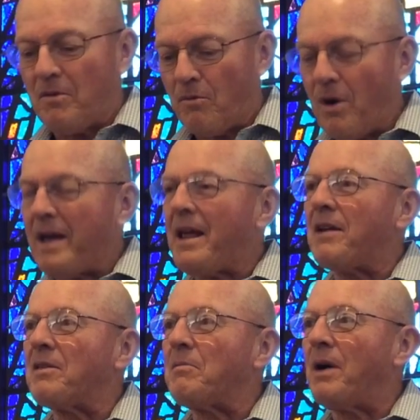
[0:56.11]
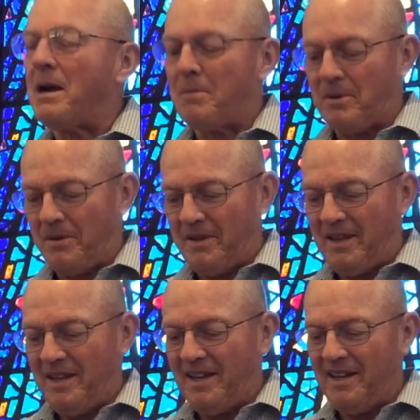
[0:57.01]
right out of the Bible.
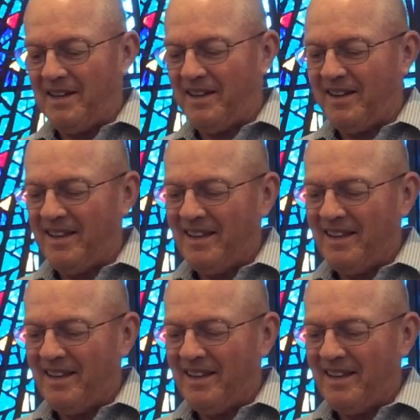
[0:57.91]
And